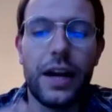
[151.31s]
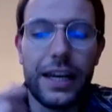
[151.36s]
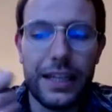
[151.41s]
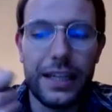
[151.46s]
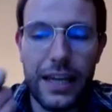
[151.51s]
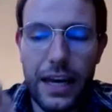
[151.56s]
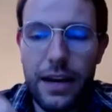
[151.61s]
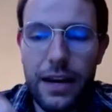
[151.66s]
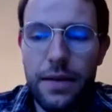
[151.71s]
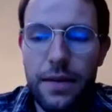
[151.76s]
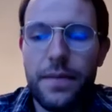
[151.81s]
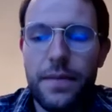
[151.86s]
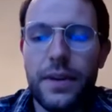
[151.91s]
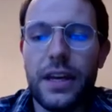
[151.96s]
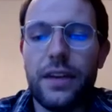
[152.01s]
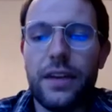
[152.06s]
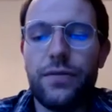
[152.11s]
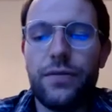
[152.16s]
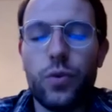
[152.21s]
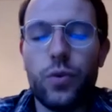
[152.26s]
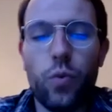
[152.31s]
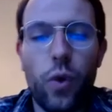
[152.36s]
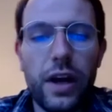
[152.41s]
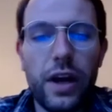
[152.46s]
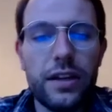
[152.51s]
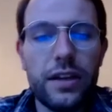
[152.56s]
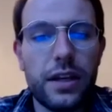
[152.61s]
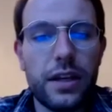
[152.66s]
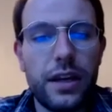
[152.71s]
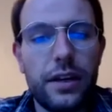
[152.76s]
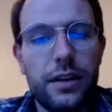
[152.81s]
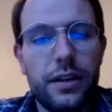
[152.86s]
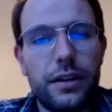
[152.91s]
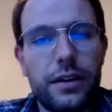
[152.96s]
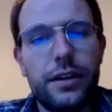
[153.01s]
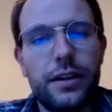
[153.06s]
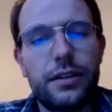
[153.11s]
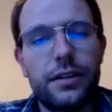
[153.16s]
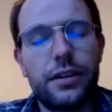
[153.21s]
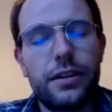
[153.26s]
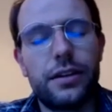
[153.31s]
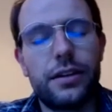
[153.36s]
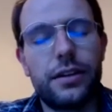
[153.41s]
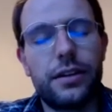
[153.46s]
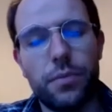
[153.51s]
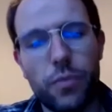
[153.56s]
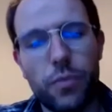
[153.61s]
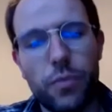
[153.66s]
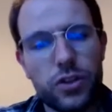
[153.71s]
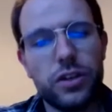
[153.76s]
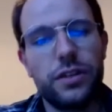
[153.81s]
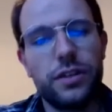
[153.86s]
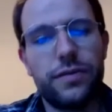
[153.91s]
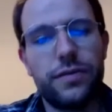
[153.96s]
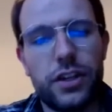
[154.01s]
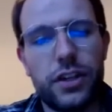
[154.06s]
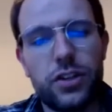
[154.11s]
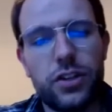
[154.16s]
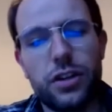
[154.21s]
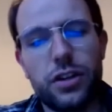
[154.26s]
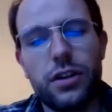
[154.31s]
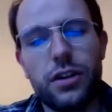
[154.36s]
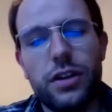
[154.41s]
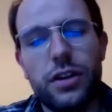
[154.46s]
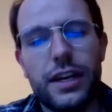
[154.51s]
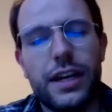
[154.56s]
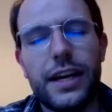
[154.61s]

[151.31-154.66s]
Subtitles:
Again, if you want a commercial eviction,